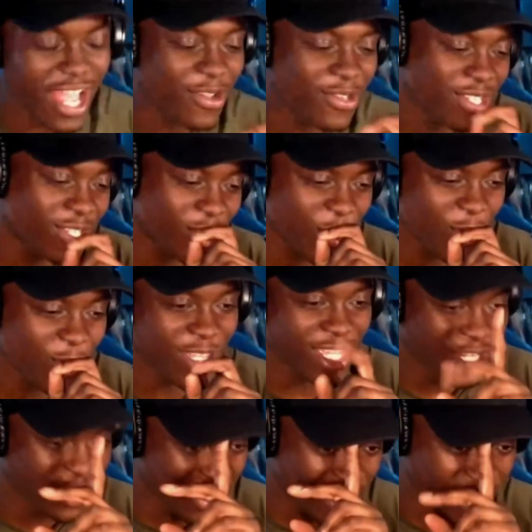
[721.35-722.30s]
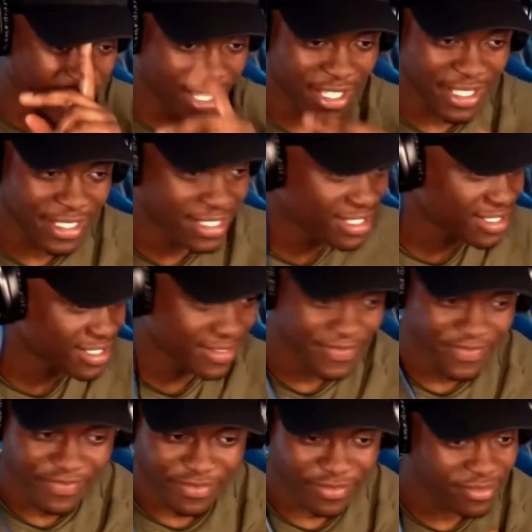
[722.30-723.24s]
out to Toki, though.
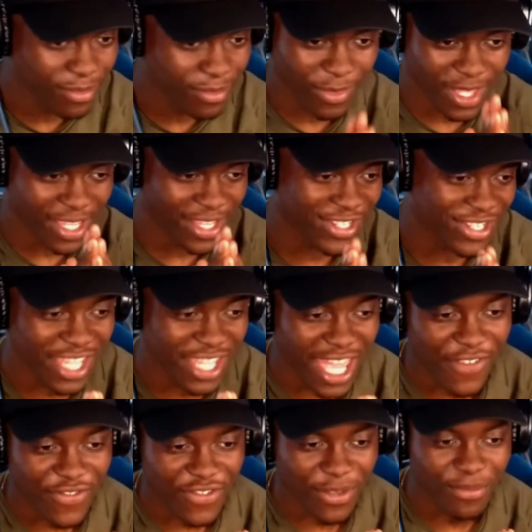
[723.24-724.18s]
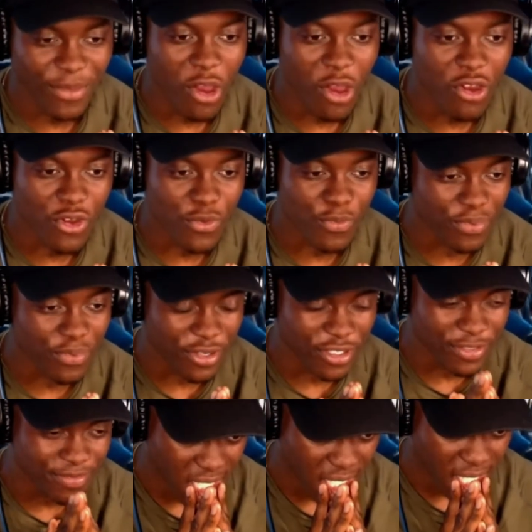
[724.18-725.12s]
She gave them hope.
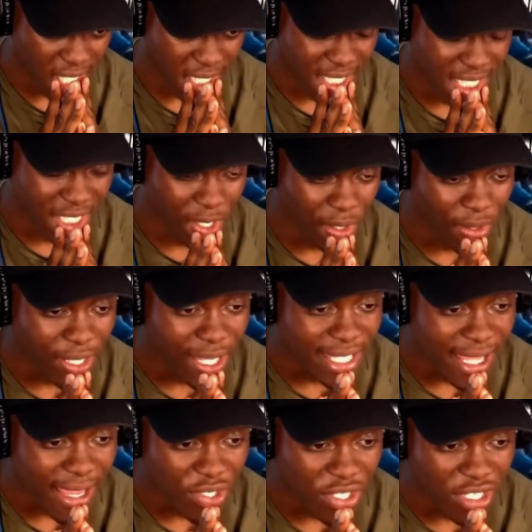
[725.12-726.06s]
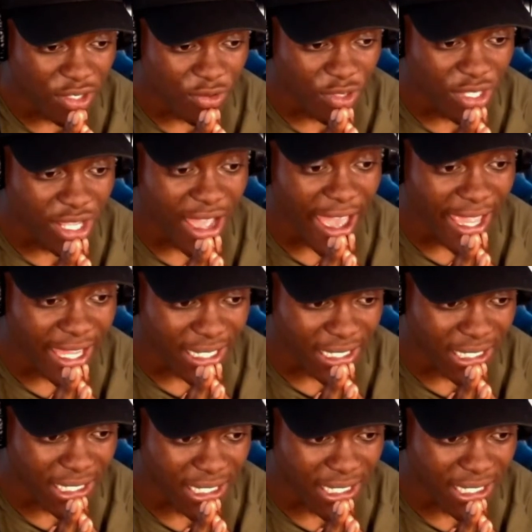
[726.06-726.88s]
So that's how she died.